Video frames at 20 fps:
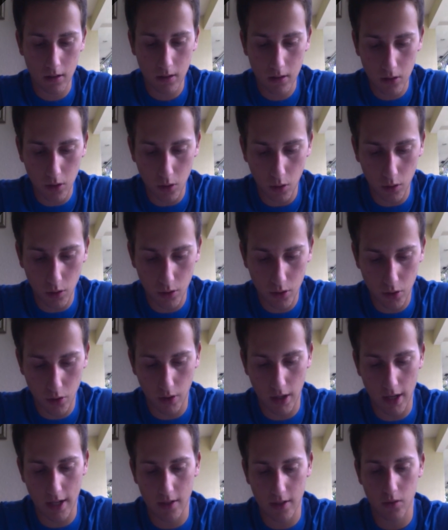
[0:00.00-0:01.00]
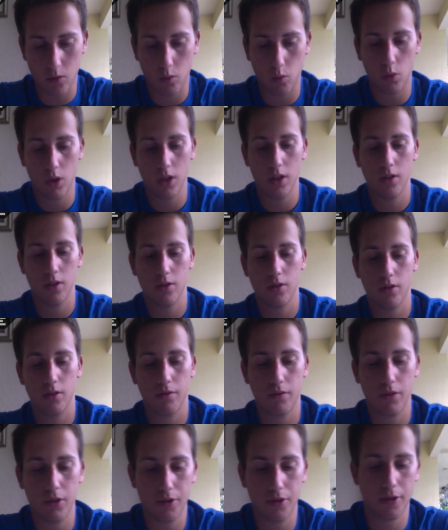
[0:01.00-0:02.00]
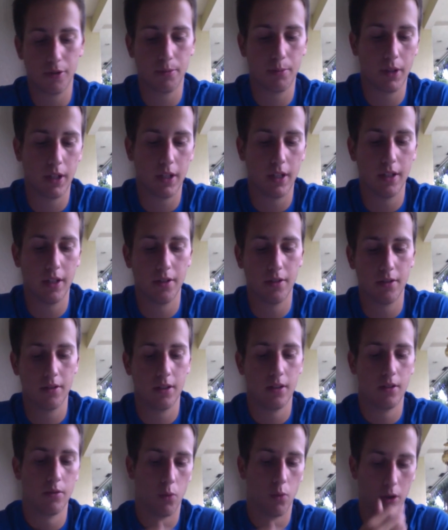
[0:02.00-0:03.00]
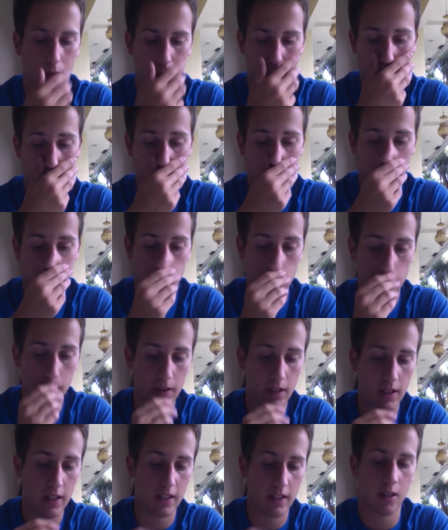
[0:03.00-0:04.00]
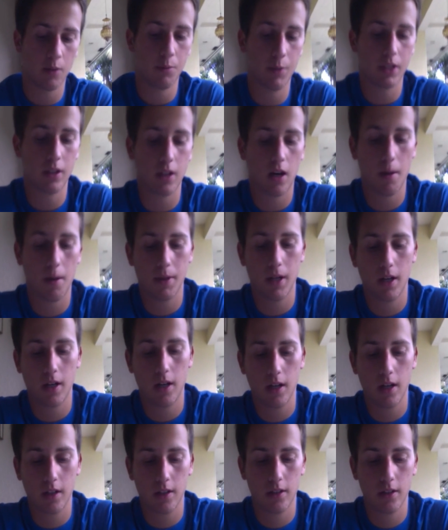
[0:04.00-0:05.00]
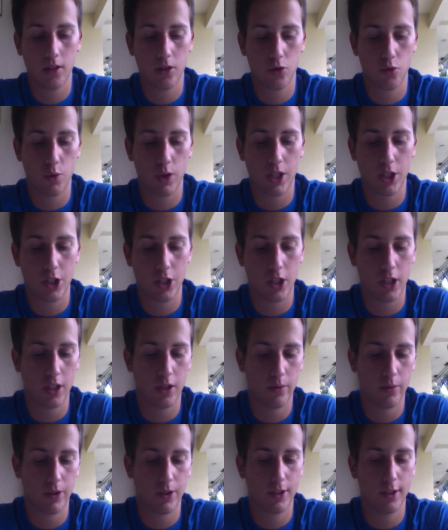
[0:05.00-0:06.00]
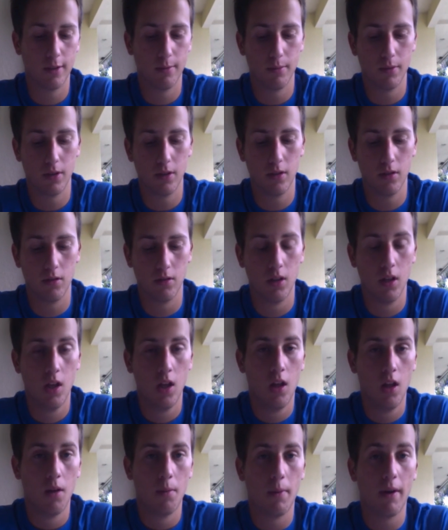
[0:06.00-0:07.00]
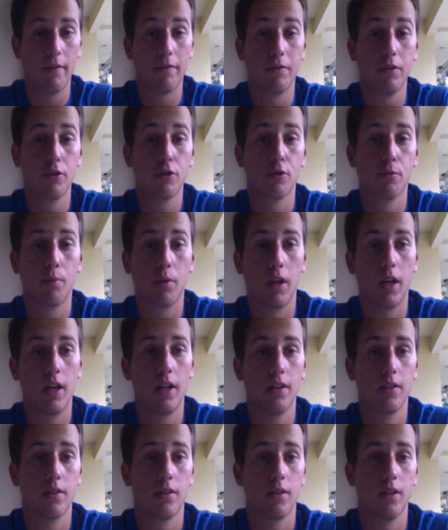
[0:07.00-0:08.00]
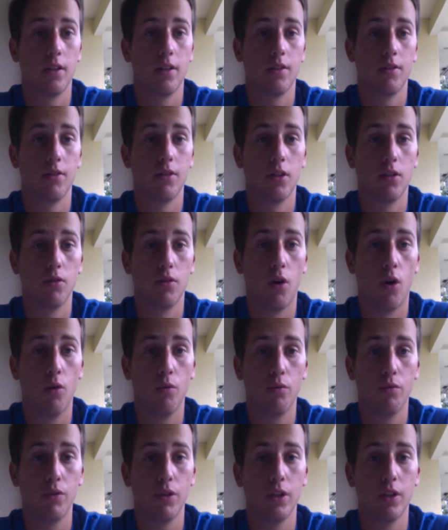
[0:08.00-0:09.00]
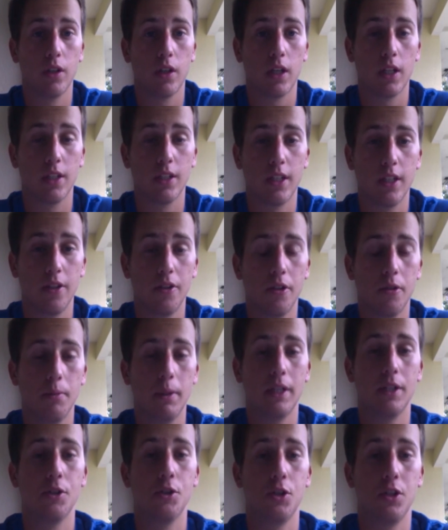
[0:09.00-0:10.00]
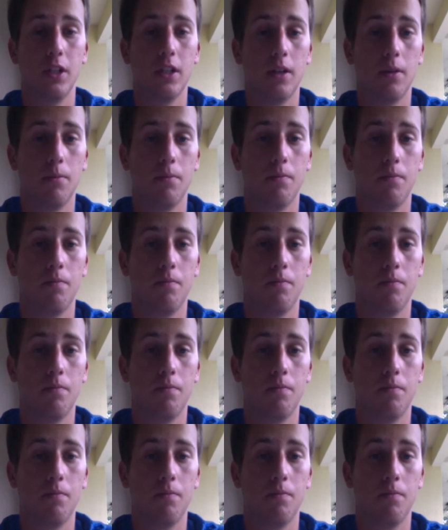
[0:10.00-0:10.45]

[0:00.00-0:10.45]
Goldshore asks, what is your future plans in Rush Team? Jimmy Tomahawk, Trick Shot in Rush Team 2. My future plans is, hopefully to continue to be a GM